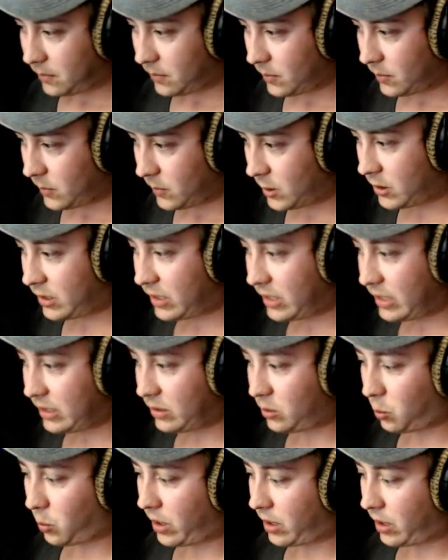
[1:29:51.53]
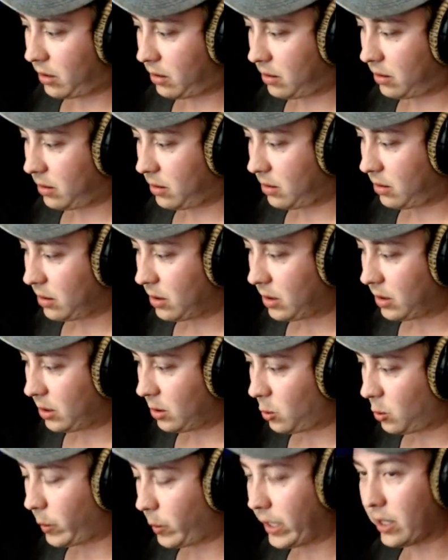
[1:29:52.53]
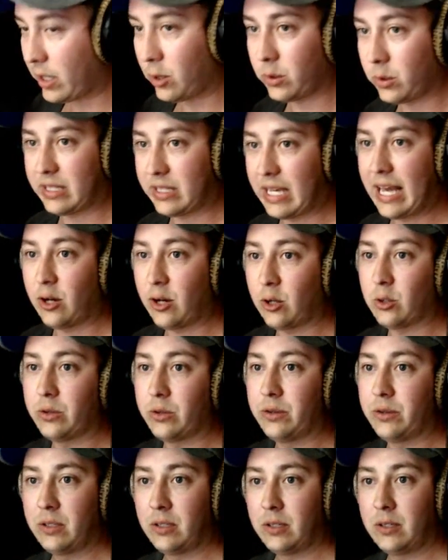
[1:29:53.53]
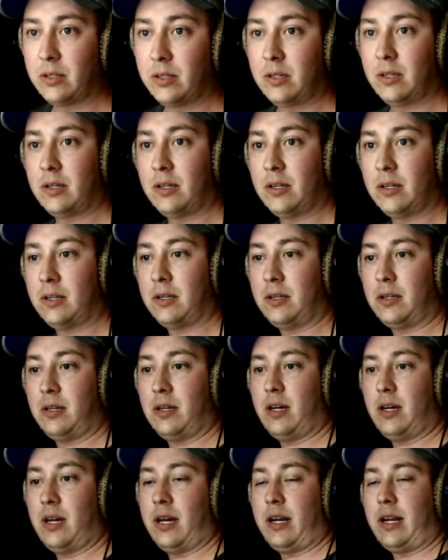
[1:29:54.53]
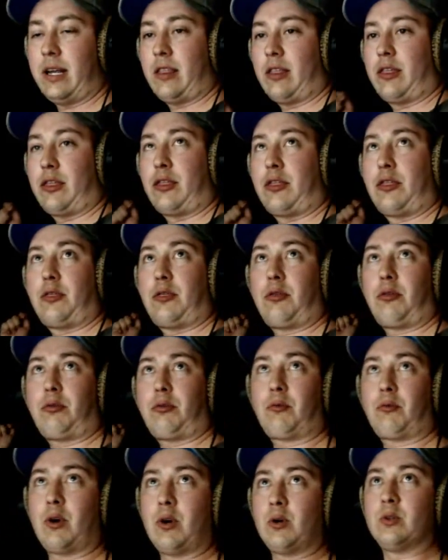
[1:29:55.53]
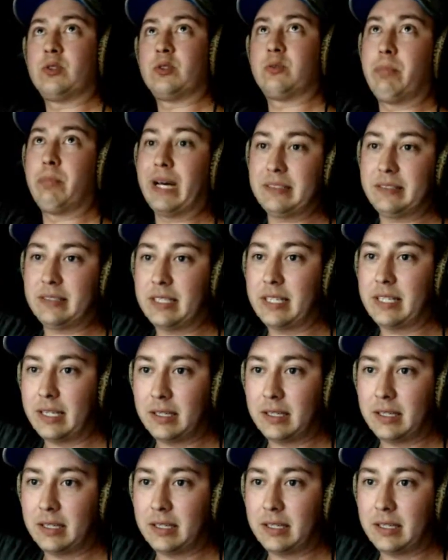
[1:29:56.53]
sees where Guido is held, and he throws Betsy.